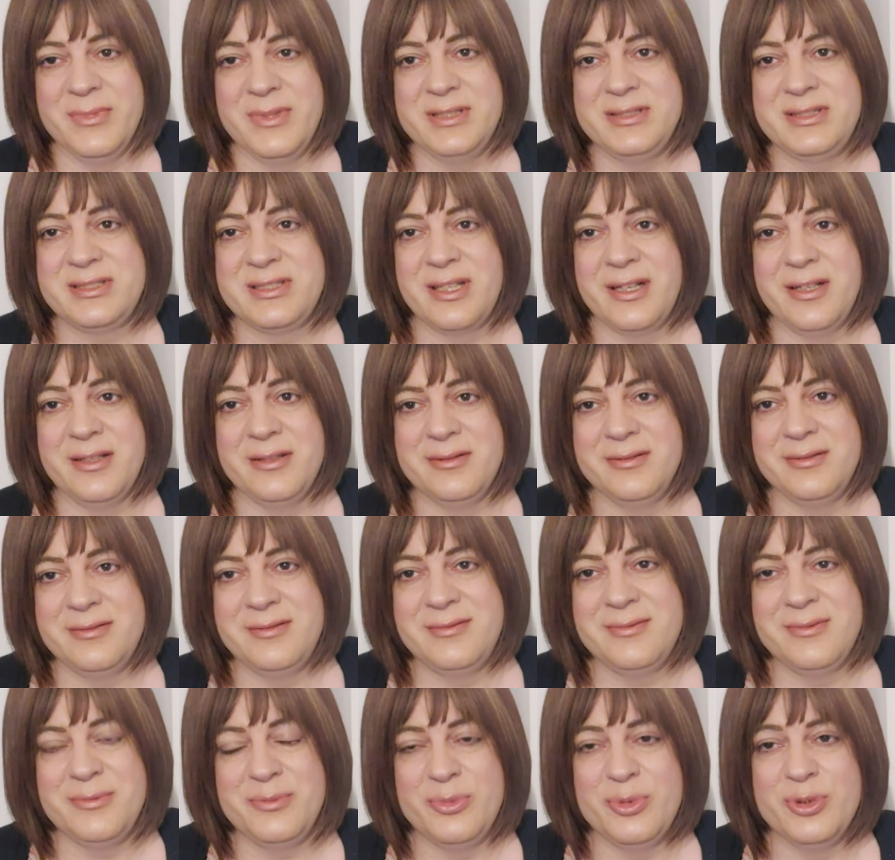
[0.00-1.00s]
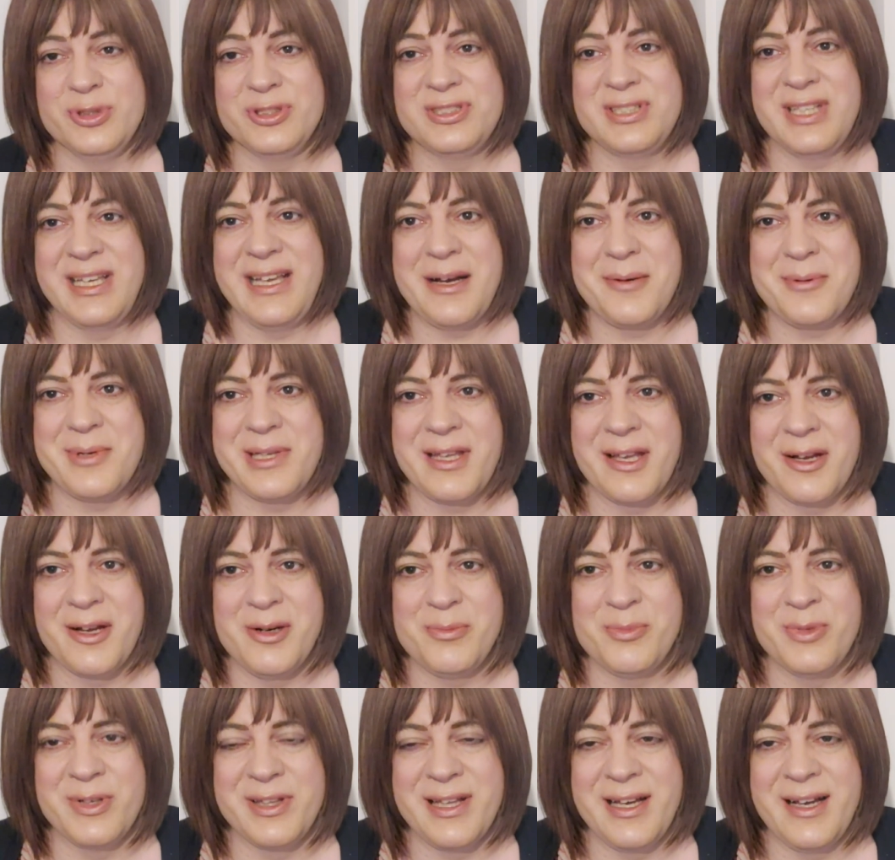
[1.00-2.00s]
So we'll see how we get
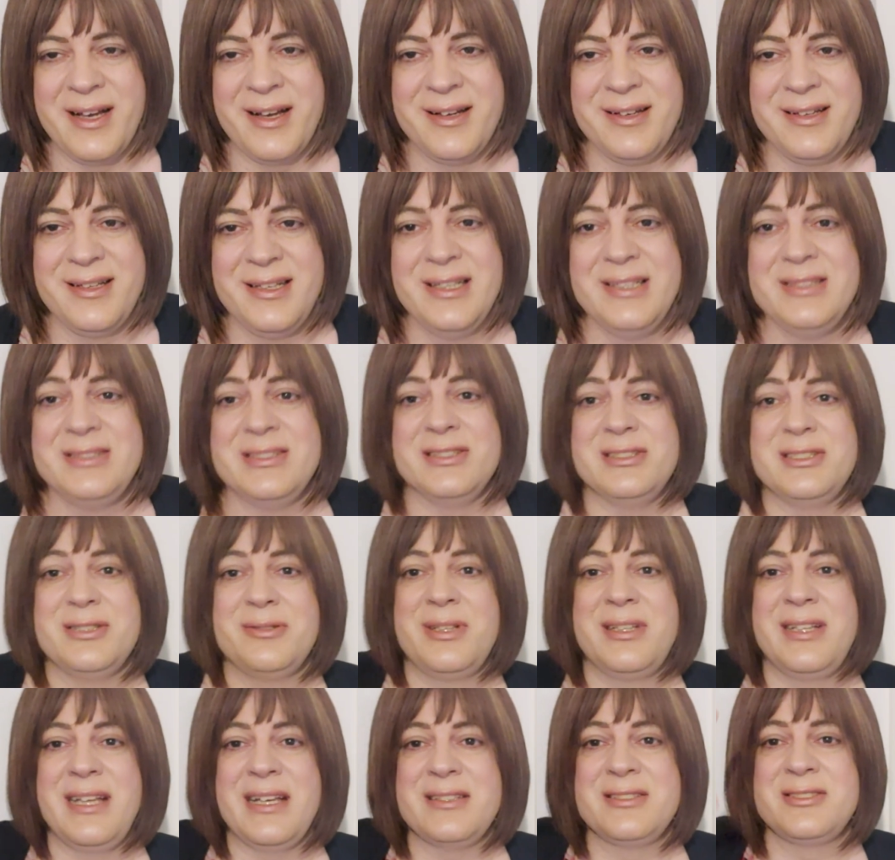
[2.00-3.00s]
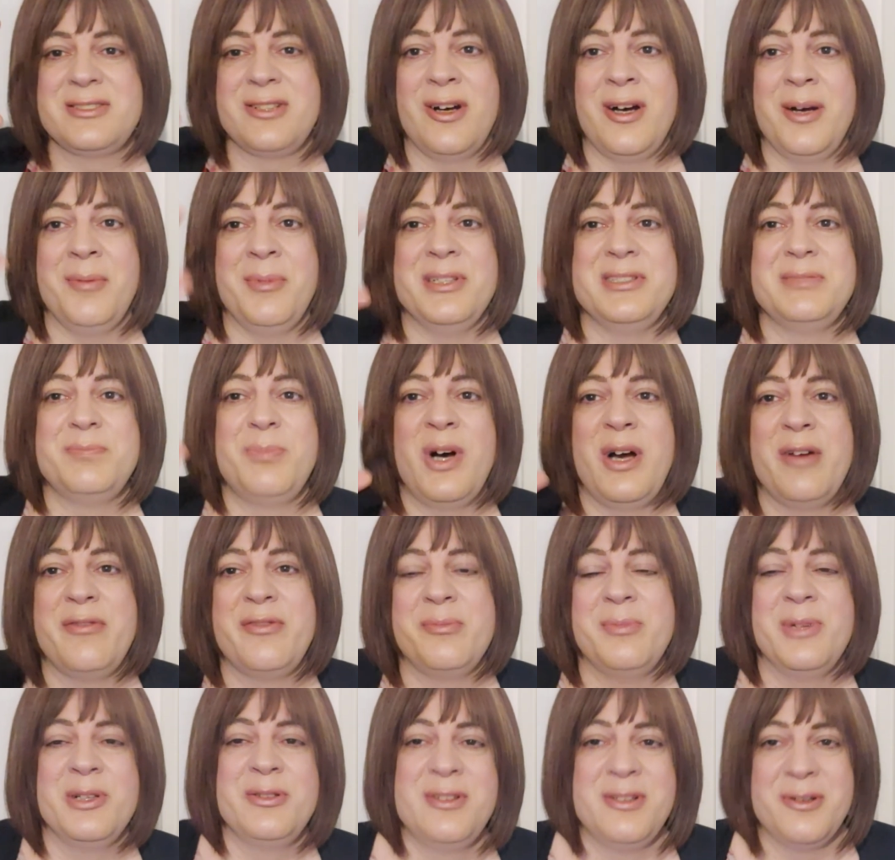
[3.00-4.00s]
on with that. So until the next time, it's bye
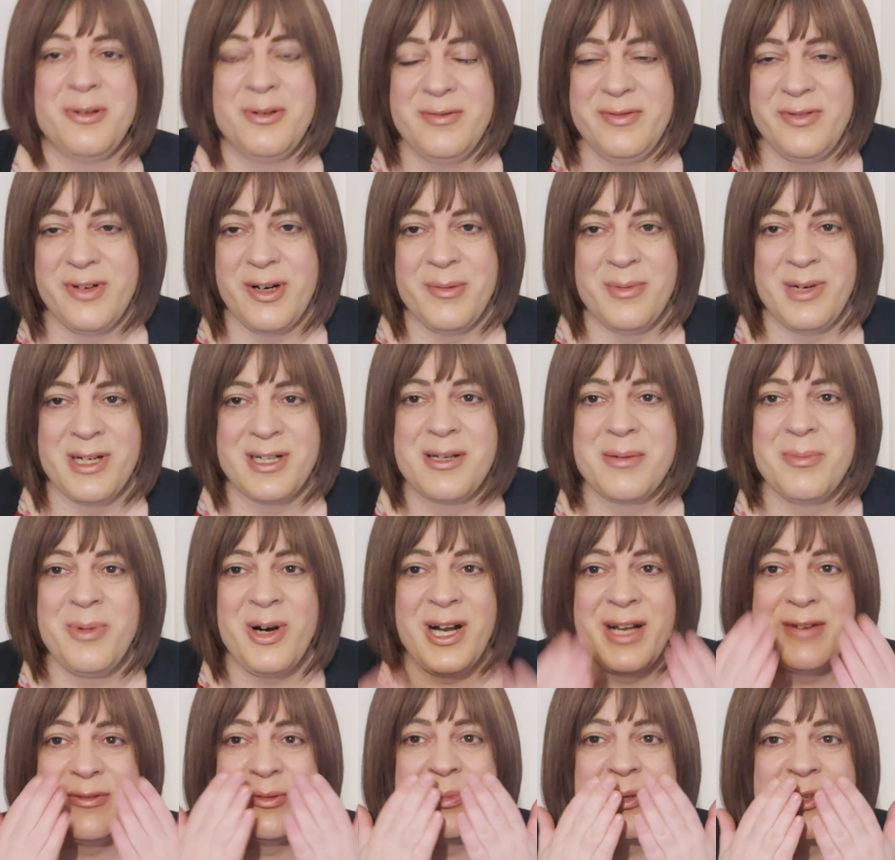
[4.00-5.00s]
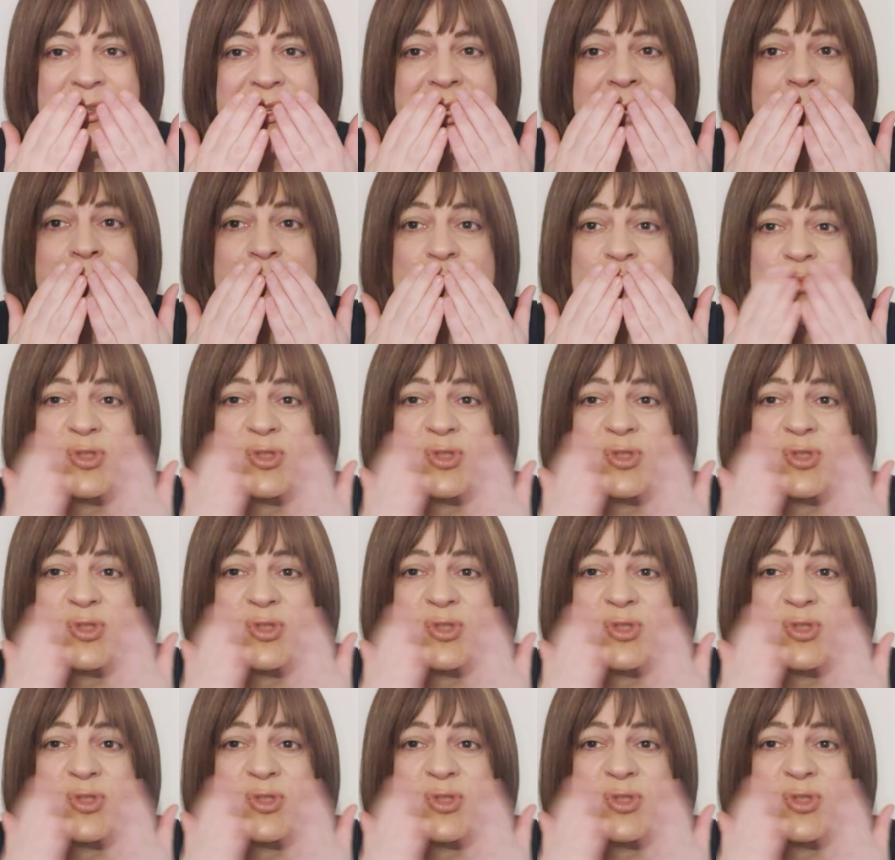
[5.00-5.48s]
from Mildenhall and Valma. Goodbye, everybody.